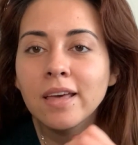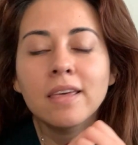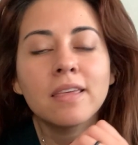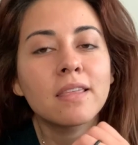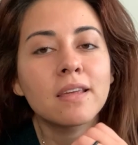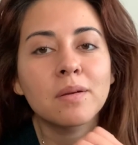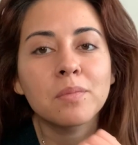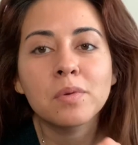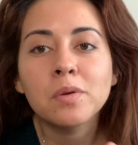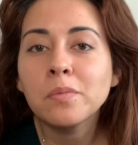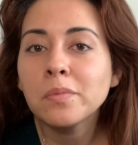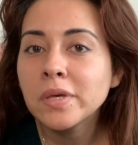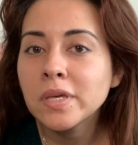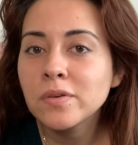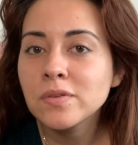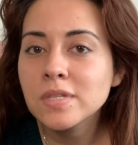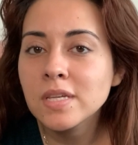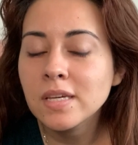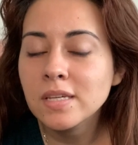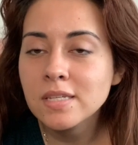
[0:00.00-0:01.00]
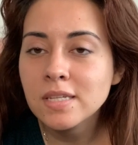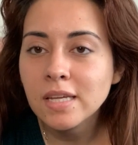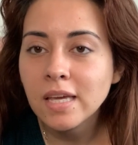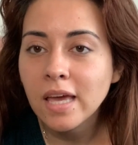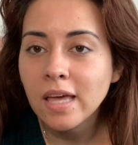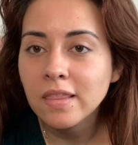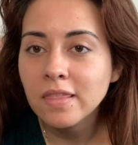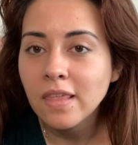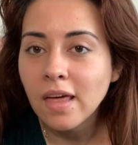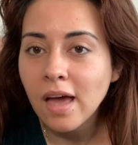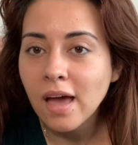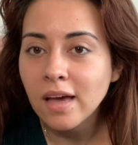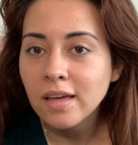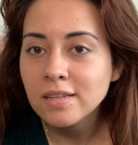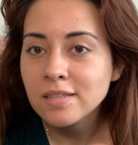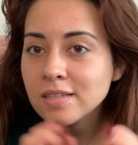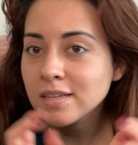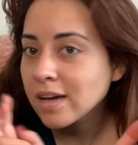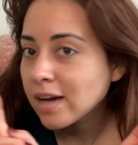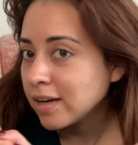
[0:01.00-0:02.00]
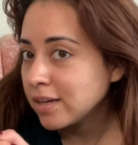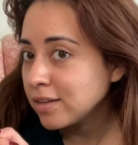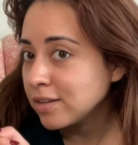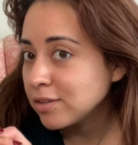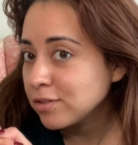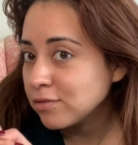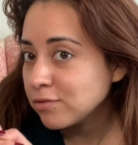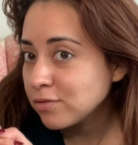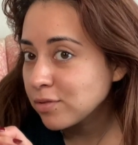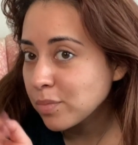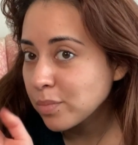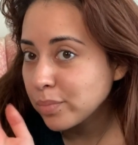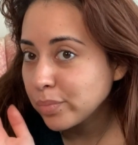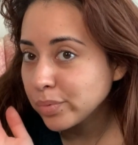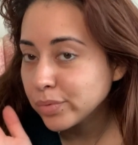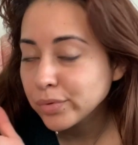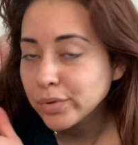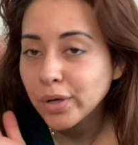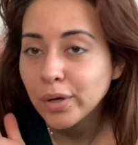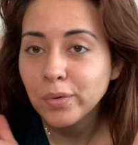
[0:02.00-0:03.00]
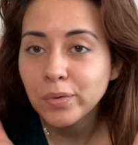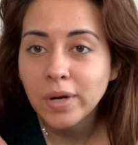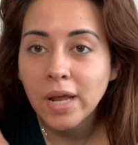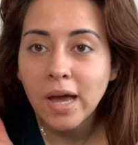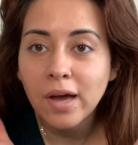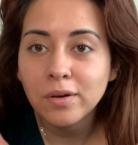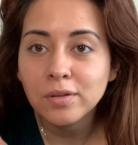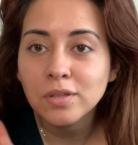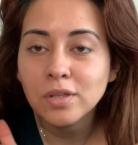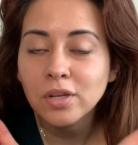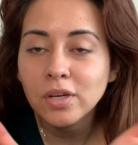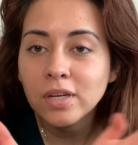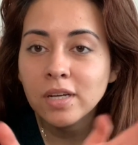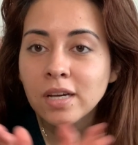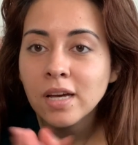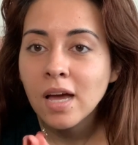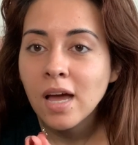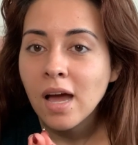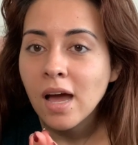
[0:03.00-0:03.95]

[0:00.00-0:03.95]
that I'm going to be using to get that kind of blown out look.